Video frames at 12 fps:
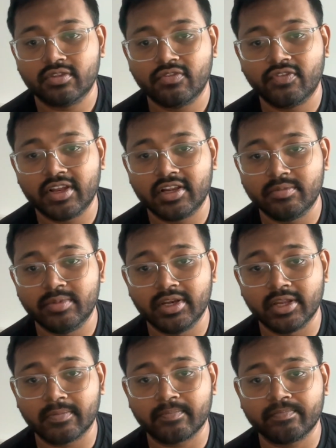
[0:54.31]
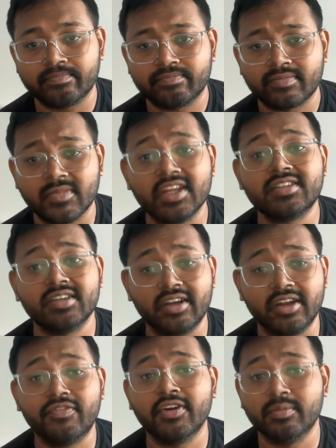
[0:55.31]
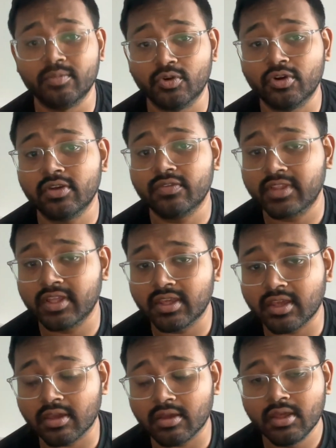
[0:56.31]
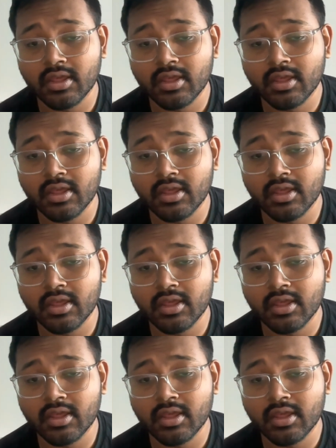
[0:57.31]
the final building. It's a different mode of thinking.